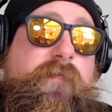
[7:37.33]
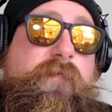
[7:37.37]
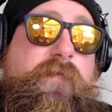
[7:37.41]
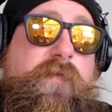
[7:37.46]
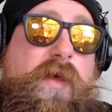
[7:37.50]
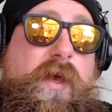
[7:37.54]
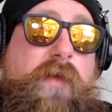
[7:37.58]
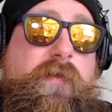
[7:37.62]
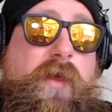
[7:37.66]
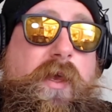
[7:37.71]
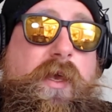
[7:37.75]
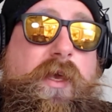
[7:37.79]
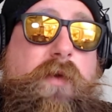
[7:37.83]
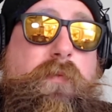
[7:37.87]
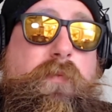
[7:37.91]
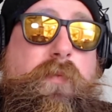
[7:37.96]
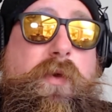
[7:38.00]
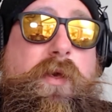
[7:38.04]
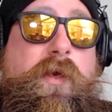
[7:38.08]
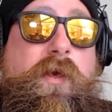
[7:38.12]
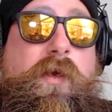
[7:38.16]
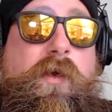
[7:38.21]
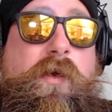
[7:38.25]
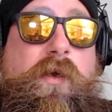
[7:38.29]
then they can
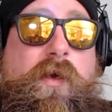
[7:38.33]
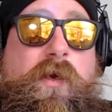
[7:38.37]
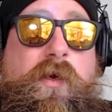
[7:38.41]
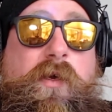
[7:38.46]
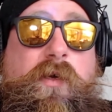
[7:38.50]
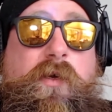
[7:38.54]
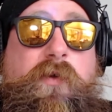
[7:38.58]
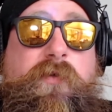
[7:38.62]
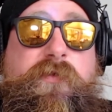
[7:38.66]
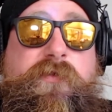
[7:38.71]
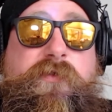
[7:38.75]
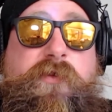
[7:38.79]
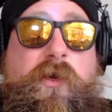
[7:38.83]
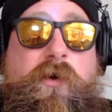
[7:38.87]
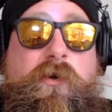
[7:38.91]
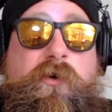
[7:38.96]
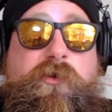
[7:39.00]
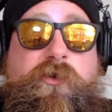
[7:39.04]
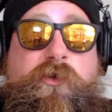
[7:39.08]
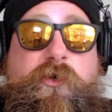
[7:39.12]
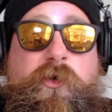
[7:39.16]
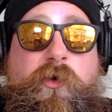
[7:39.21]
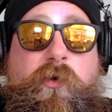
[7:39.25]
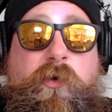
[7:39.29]
be considered
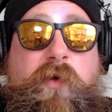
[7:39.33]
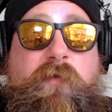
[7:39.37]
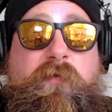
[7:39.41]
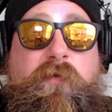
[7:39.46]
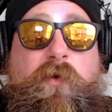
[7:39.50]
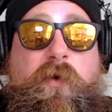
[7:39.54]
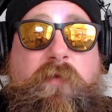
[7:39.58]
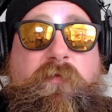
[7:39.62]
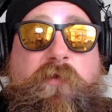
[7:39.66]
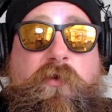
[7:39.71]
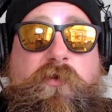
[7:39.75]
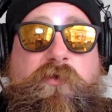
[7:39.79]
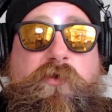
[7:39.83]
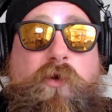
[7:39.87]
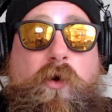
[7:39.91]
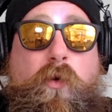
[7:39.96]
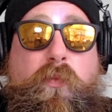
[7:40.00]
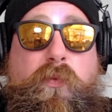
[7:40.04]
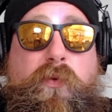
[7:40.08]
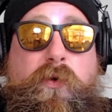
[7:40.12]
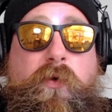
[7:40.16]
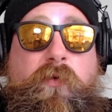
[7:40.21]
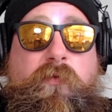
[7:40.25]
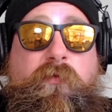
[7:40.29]
true even if there's no
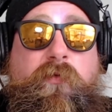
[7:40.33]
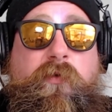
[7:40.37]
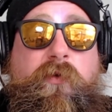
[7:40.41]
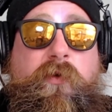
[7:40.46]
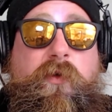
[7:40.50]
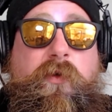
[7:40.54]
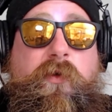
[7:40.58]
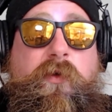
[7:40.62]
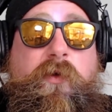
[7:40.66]
proof.